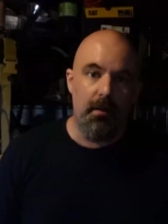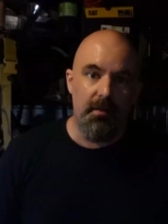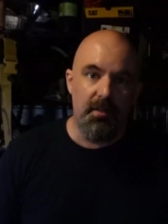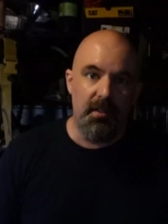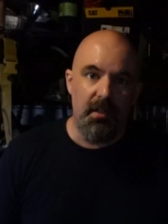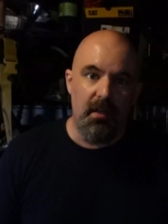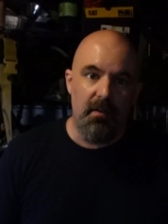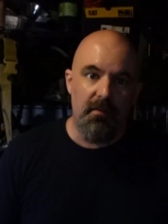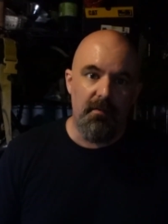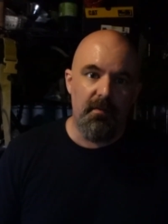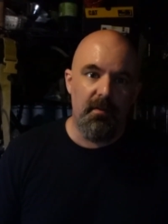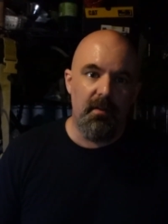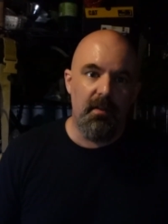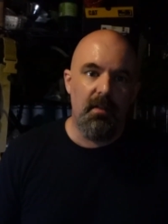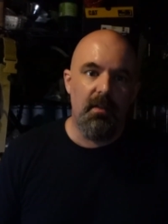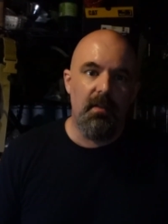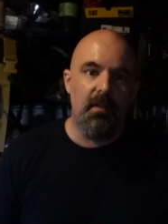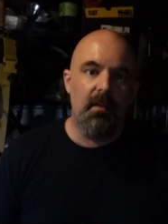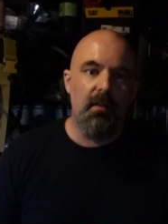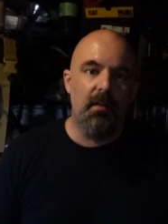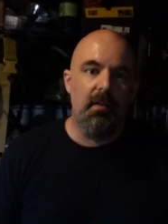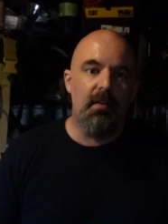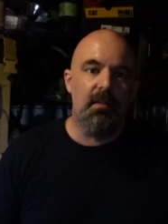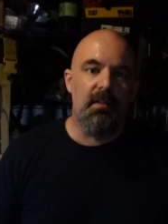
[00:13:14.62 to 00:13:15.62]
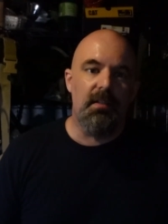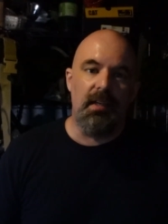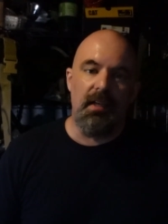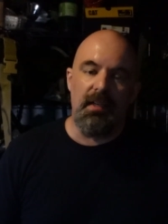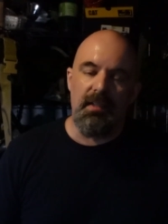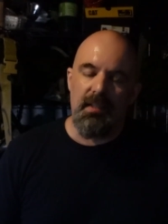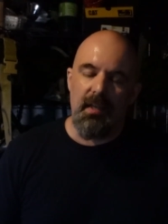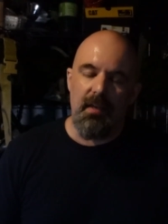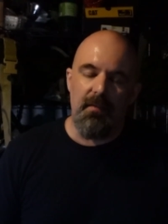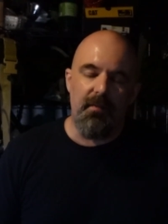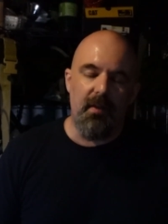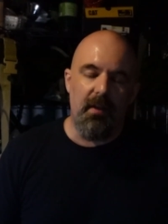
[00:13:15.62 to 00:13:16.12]
stuff, stay
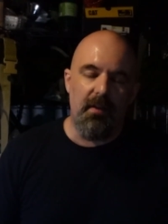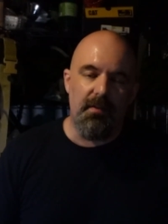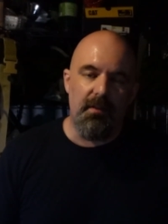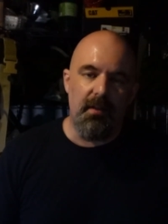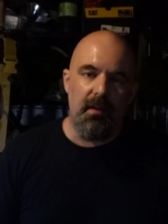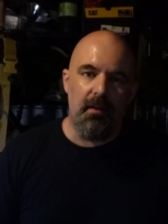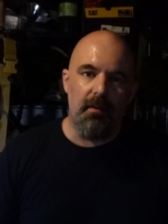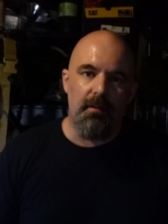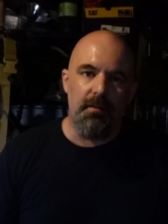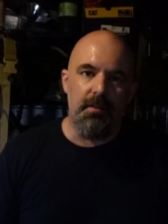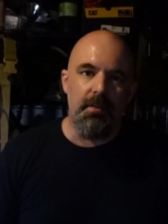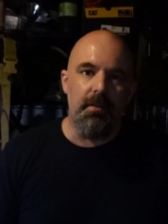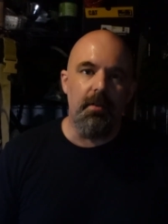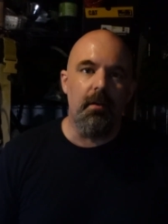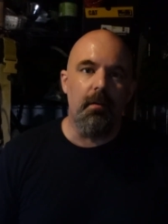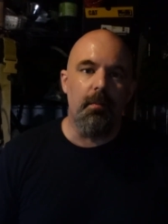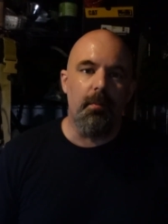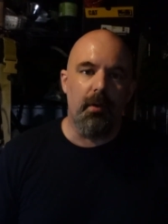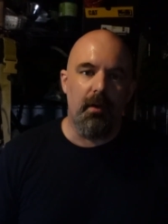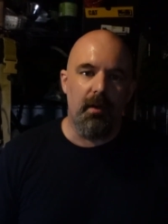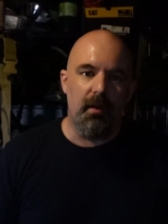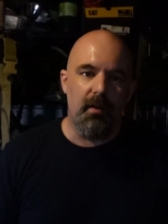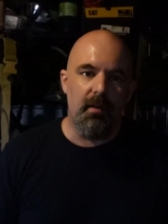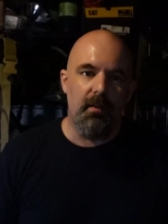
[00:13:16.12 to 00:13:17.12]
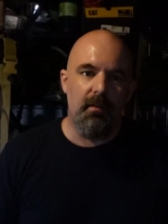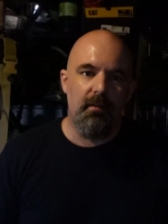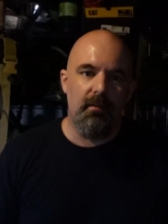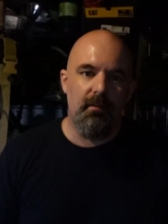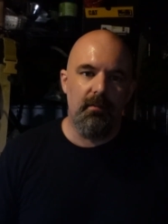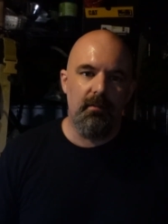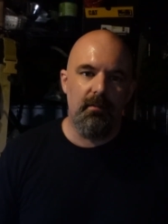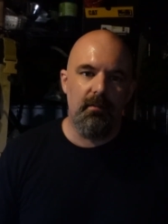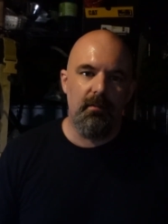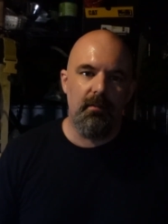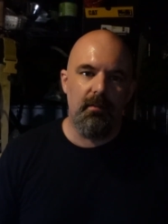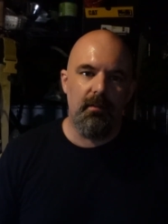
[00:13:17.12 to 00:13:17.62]
safe out there, do your part,
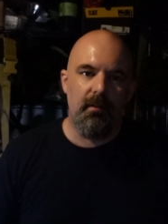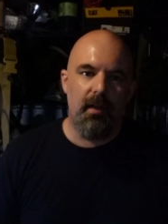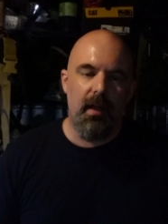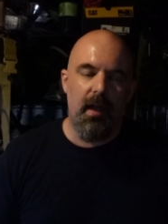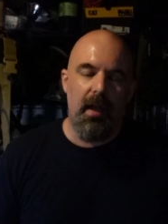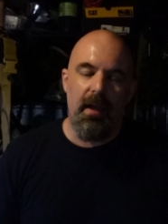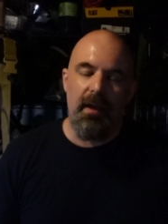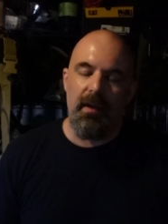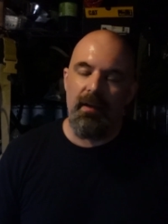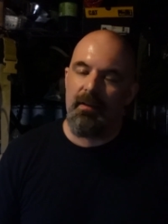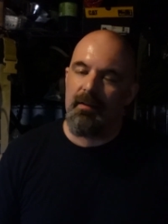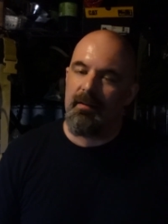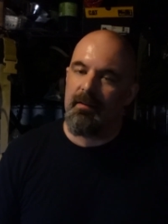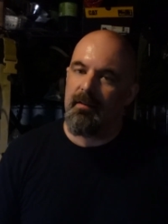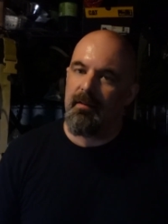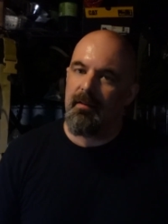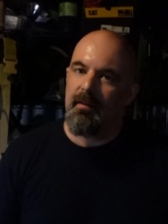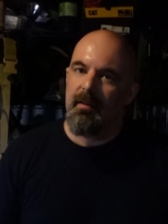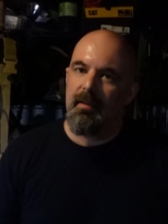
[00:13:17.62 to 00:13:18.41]
and